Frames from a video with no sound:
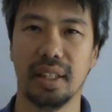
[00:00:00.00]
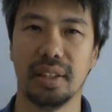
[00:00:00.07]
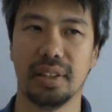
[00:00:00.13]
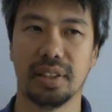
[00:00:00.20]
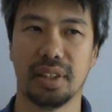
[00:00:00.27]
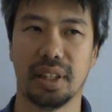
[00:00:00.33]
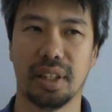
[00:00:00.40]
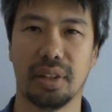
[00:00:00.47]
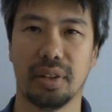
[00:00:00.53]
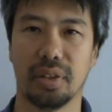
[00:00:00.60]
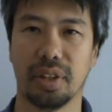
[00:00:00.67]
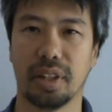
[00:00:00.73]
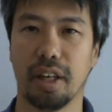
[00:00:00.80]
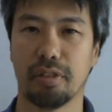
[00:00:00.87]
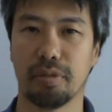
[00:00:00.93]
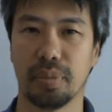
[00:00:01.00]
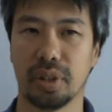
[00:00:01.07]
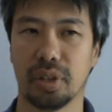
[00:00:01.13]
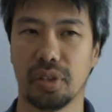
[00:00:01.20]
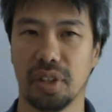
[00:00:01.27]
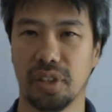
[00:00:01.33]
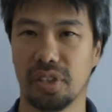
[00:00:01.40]
So the
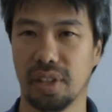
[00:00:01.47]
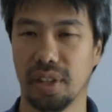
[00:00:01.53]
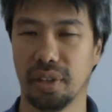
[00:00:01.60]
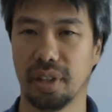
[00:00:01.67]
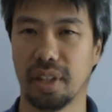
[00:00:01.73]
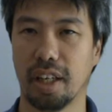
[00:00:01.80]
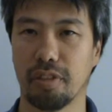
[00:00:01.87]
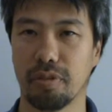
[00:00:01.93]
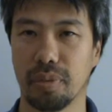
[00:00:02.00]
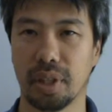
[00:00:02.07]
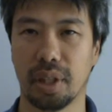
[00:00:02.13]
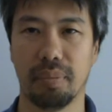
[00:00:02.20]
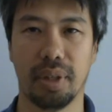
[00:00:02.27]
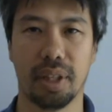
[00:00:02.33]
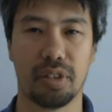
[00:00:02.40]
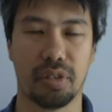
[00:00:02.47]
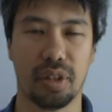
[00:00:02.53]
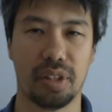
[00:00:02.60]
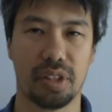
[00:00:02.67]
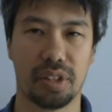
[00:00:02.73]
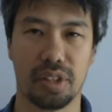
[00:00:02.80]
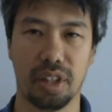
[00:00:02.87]
government is still the government, the
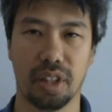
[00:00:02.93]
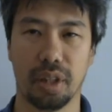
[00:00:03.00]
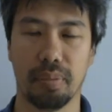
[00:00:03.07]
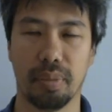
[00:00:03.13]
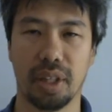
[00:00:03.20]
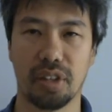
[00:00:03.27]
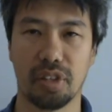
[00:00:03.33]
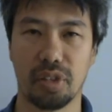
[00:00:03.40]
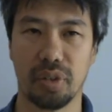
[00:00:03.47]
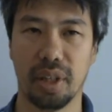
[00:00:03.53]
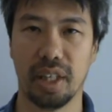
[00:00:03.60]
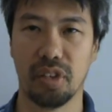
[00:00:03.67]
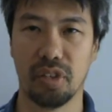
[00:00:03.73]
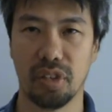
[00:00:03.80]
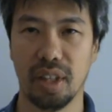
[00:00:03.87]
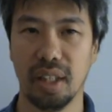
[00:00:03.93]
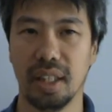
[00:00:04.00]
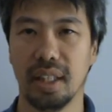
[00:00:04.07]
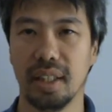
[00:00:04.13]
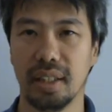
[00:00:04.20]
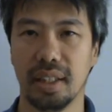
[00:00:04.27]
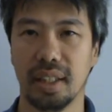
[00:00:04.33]
ministries are still the ministries.
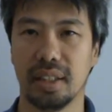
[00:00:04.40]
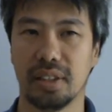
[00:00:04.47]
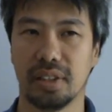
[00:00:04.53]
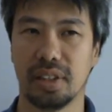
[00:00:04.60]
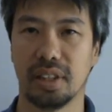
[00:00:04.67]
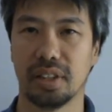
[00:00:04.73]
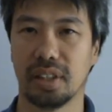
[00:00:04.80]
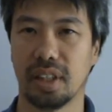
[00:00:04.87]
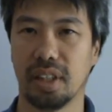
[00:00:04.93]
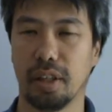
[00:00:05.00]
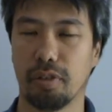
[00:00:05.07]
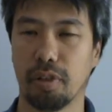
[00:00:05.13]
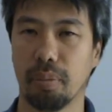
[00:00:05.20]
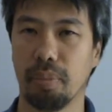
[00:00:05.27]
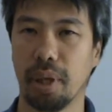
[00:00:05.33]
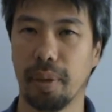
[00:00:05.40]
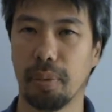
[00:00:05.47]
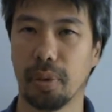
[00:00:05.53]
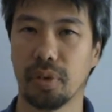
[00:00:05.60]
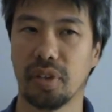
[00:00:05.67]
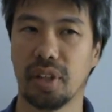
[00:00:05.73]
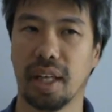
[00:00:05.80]
It's just that different
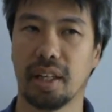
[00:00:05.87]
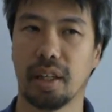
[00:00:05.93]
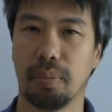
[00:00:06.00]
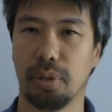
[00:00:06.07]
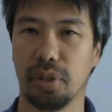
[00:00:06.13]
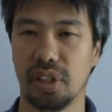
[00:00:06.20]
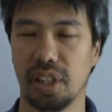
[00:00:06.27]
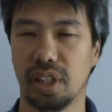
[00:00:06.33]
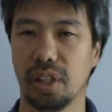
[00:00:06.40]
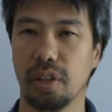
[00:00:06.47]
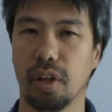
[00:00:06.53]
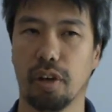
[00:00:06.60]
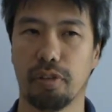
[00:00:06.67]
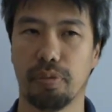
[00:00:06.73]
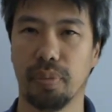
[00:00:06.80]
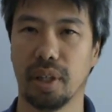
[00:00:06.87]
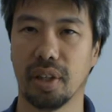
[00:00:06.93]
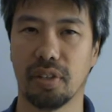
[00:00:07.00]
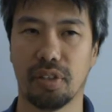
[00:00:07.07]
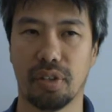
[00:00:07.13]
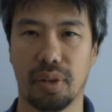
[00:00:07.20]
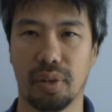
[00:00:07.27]
people take the position of
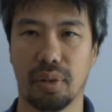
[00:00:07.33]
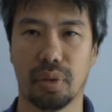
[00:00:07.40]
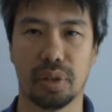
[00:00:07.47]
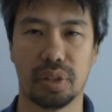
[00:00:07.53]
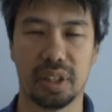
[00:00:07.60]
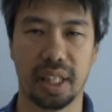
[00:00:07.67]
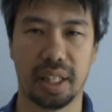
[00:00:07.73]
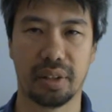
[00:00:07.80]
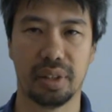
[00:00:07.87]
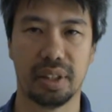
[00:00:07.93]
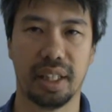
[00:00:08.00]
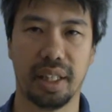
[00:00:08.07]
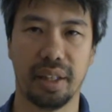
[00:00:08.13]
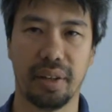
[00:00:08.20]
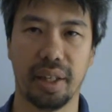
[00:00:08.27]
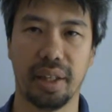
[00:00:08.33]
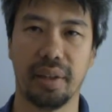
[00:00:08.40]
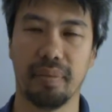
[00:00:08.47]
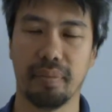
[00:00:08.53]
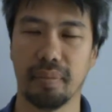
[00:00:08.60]
minister or secretary.